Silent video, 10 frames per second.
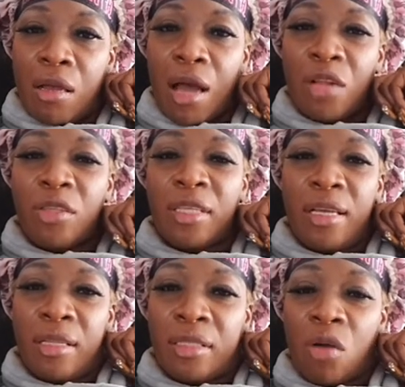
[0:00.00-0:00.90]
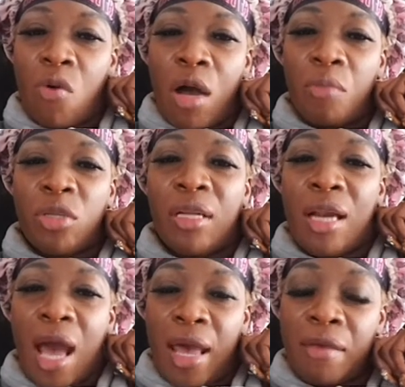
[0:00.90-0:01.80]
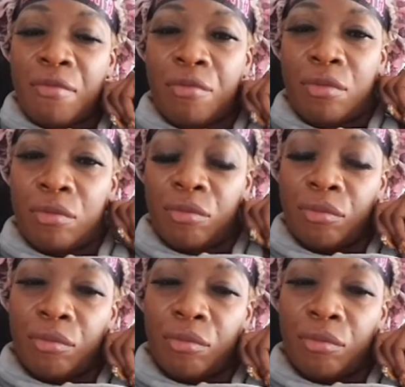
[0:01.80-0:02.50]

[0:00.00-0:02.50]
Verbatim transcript: But, I but, just eating some man with a lie.